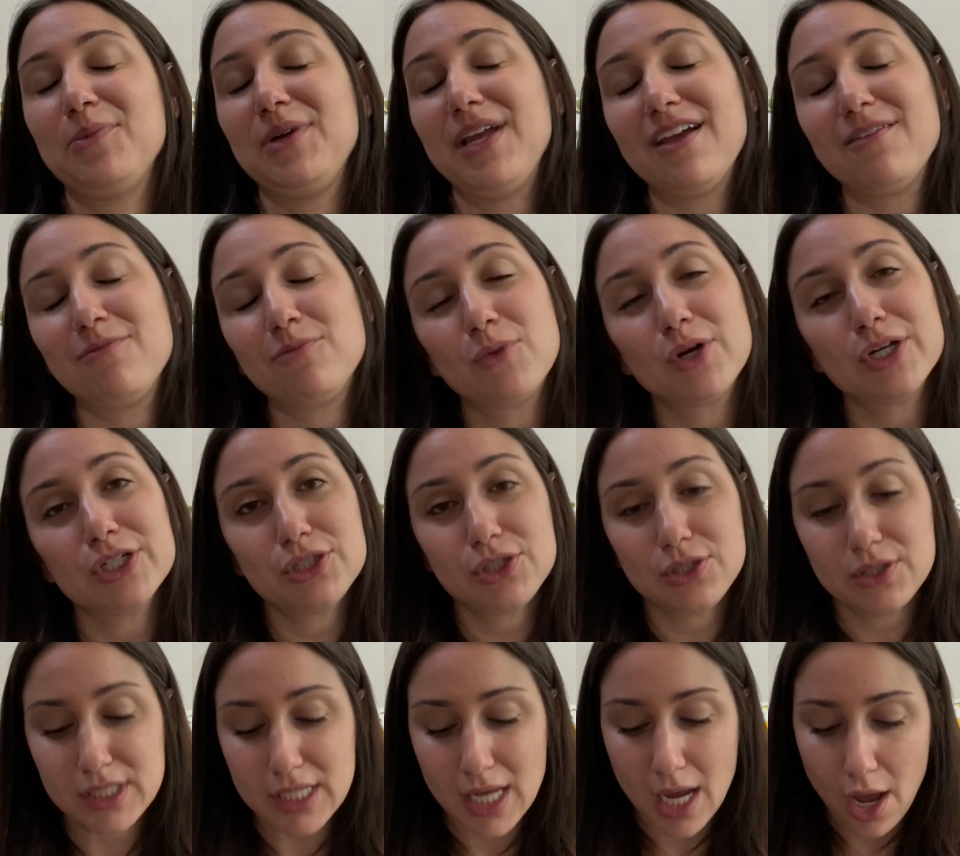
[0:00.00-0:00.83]
We have more
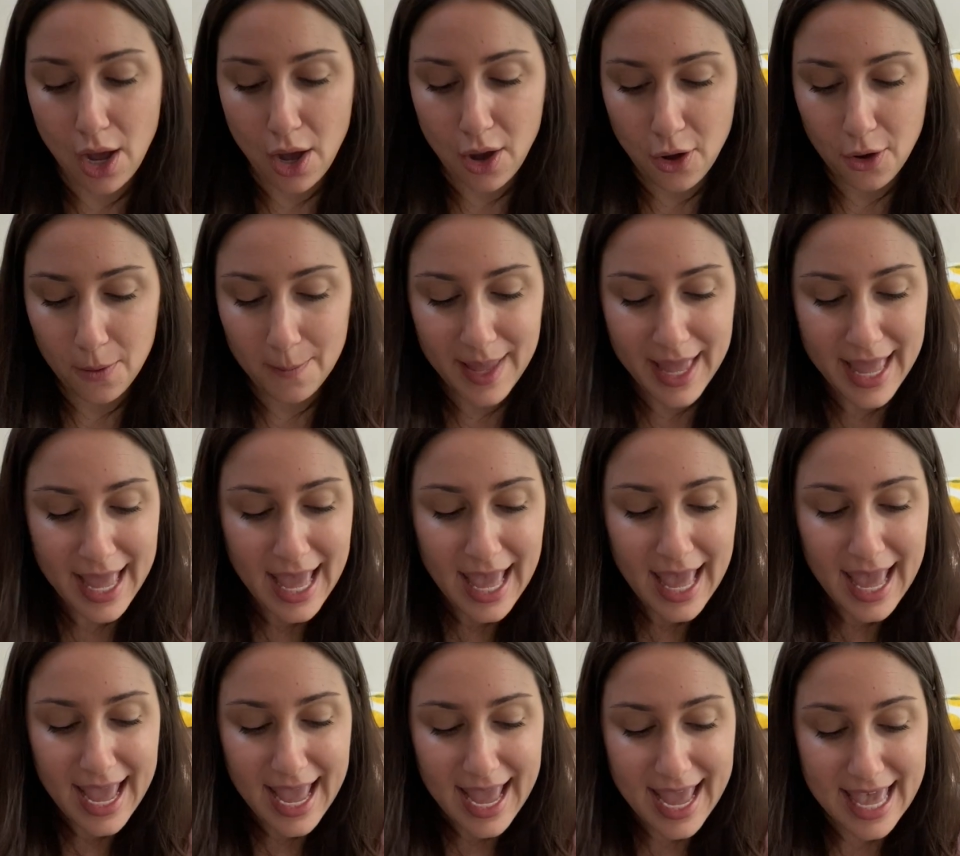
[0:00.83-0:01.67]
shoes at home,
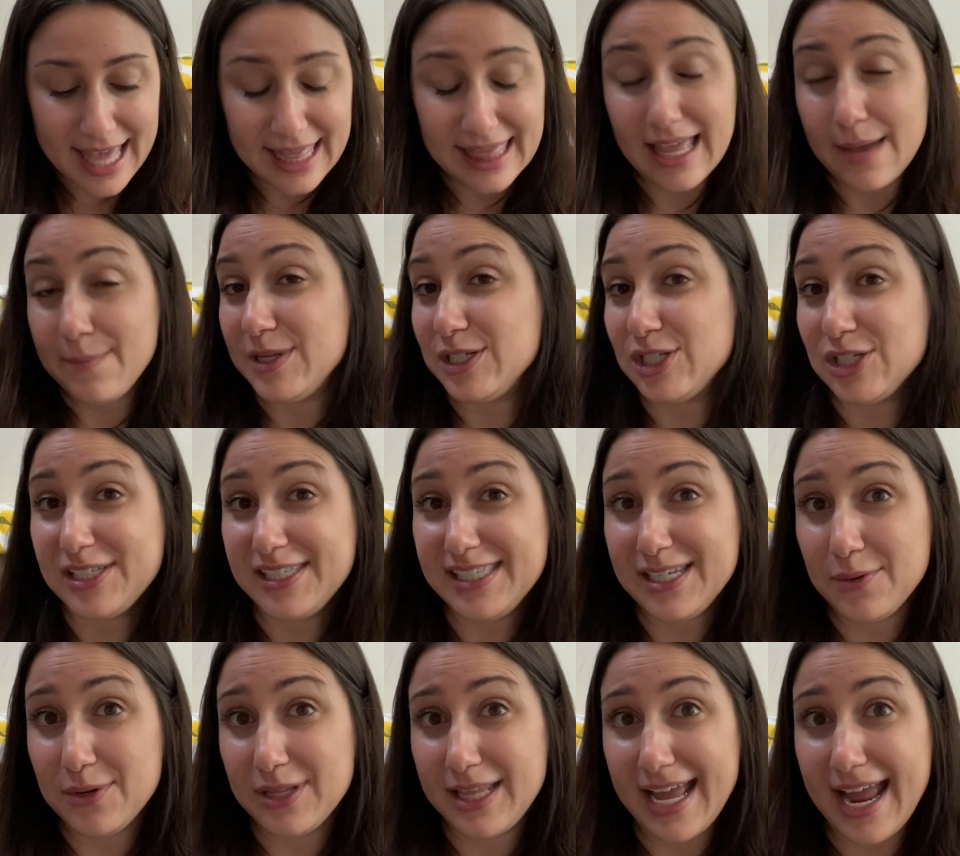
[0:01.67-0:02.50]
and let me just
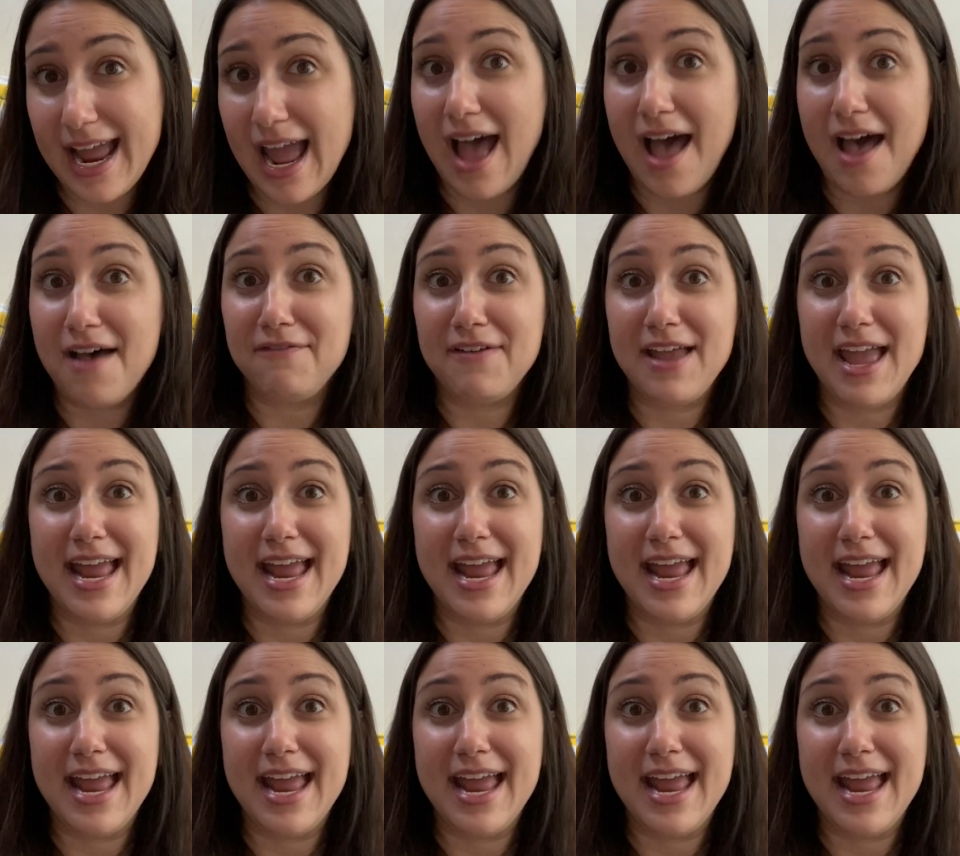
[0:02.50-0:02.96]
see what they have.